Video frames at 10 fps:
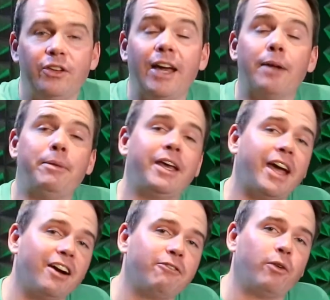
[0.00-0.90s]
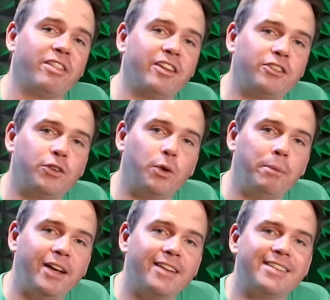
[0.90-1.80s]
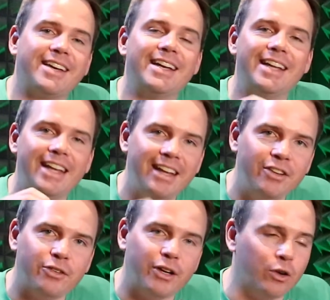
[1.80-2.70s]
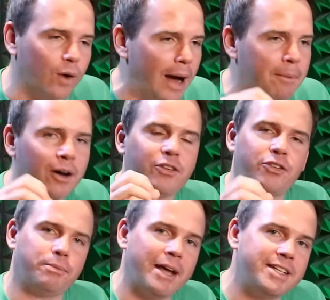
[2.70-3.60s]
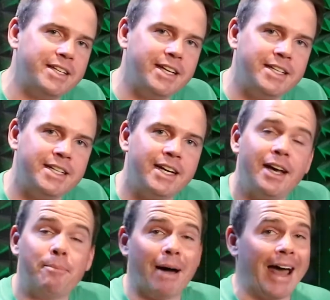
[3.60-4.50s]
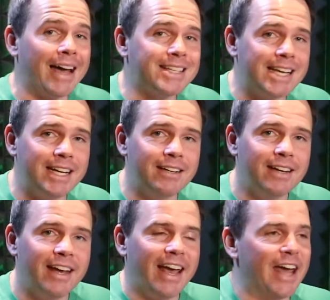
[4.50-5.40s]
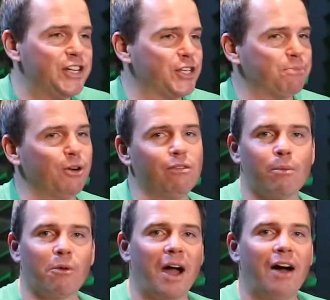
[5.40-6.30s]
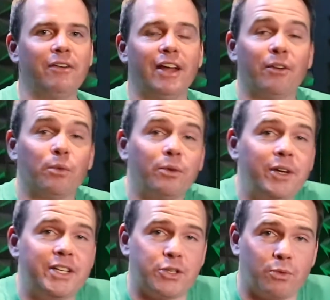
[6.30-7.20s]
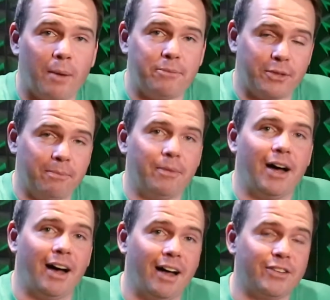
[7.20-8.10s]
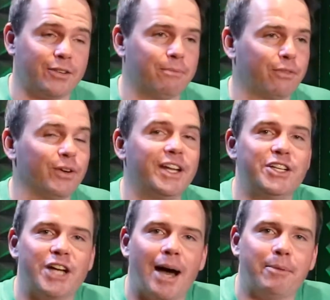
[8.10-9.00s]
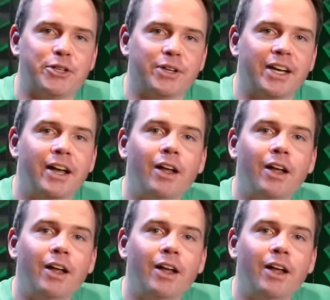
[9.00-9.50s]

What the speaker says: You got to be careful with this tool because it can easily grab onto some entities by accident and just move them around and really disrupt some 3D geometry.